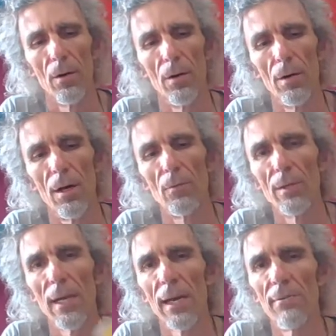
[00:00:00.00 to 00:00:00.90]
All right,
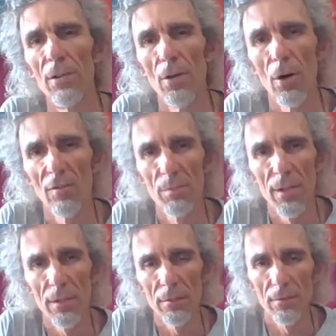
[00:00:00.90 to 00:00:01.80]
we have the Knight of
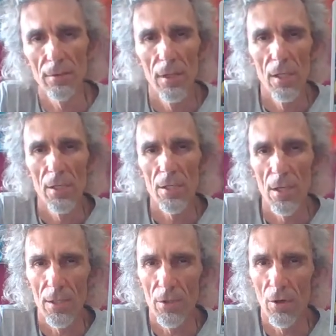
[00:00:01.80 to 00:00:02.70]
Pentacles.
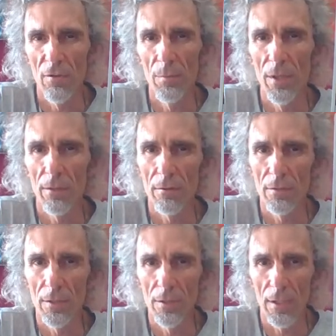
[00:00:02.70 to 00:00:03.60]
So the Knight of
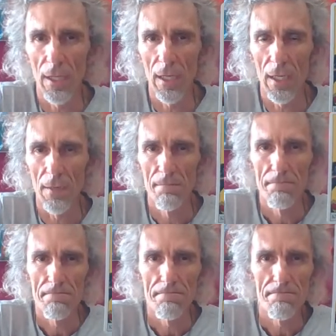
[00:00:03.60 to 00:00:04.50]
Pentacles is a
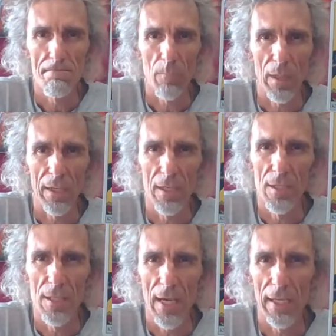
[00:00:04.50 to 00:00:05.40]

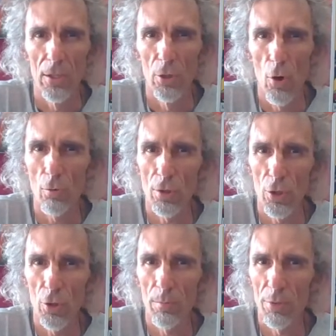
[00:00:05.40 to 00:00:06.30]

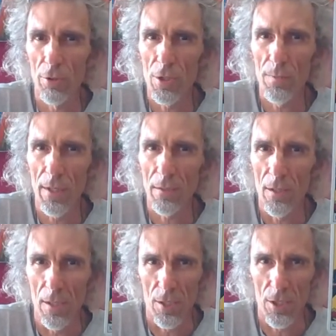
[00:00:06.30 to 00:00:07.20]
long-term prospect.
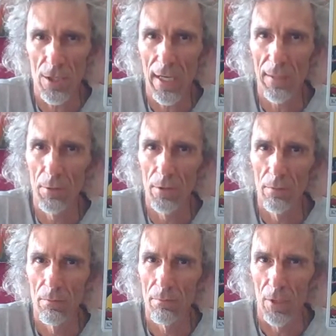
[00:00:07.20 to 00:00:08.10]
They're
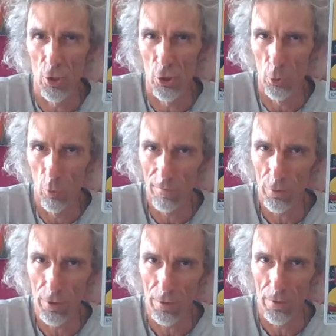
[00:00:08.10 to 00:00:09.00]
stable,
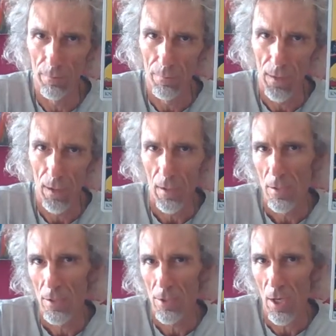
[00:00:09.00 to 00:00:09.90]
sure-footed.
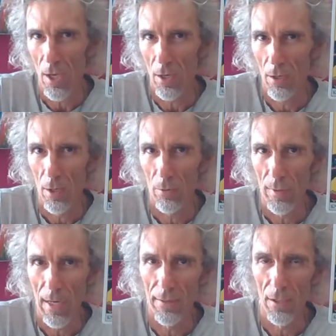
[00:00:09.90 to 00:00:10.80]
So
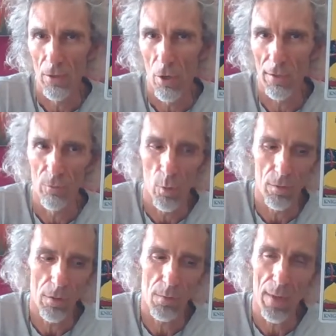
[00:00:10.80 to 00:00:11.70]
we had the Knight of
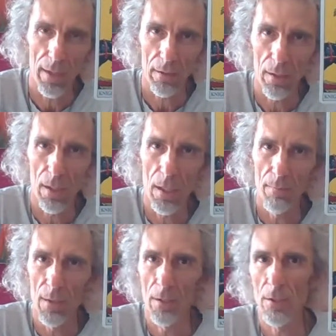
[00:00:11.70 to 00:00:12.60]
Wands back
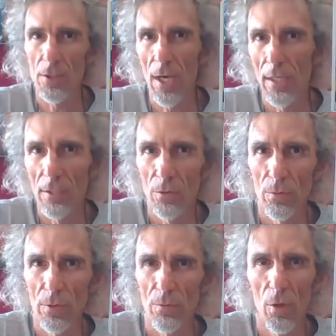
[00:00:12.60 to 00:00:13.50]
there in the challenge,
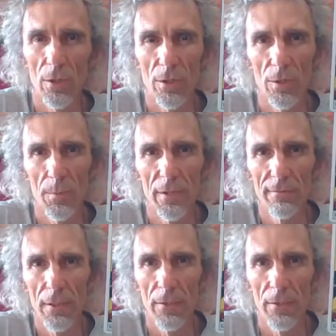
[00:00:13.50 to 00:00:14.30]
which might just be